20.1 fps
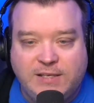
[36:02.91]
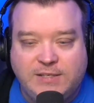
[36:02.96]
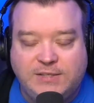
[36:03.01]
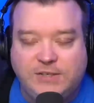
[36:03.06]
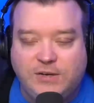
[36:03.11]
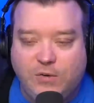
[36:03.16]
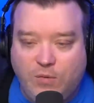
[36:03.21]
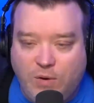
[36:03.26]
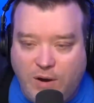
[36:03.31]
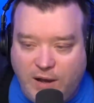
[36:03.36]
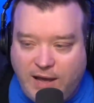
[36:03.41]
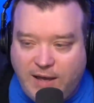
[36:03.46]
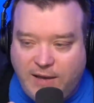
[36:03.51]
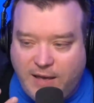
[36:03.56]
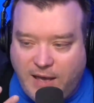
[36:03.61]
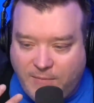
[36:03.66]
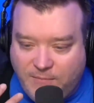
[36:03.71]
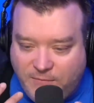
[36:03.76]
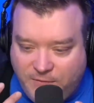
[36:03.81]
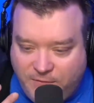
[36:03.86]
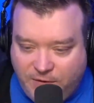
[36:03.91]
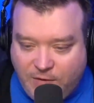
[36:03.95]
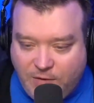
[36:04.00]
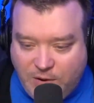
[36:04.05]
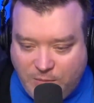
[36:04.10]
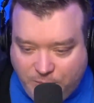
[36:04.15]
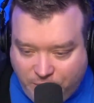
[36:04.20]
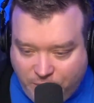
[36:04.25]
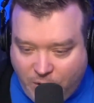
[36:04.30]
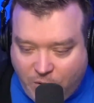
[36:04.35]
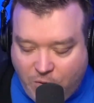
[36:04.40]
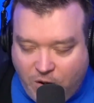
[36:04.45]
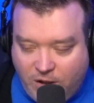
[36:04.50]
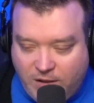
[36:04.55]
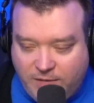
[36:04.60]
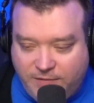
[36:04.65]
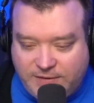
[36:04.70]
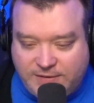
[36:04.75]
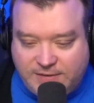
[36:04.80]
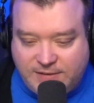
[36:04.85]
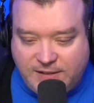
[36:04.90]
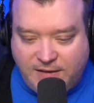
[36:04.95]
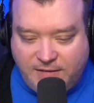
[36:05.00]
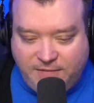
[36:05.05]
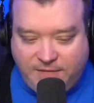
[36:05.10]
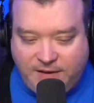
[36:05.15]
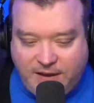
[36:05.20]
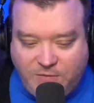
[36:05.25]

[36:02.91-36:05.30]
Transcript: So I, am very pro all this stuff.